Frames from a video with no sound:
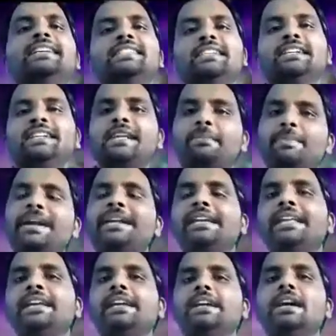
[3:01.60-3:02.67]
is
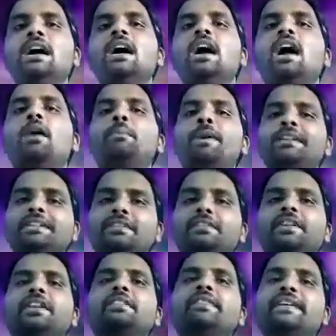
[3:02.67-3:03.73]
depending upon the
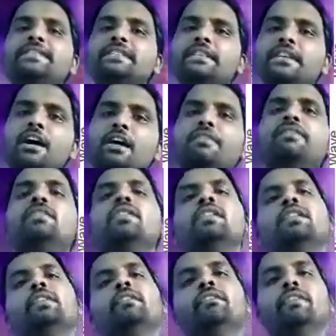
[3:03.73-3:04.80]
frequency of
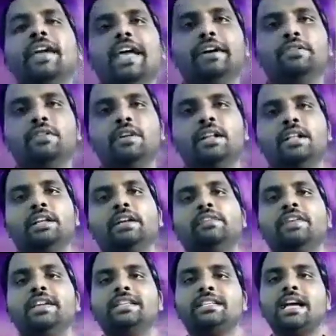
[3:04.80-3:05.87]
wave. If
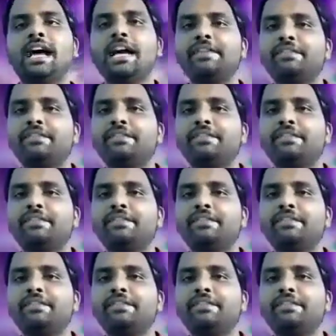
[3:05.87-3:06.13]
it is a high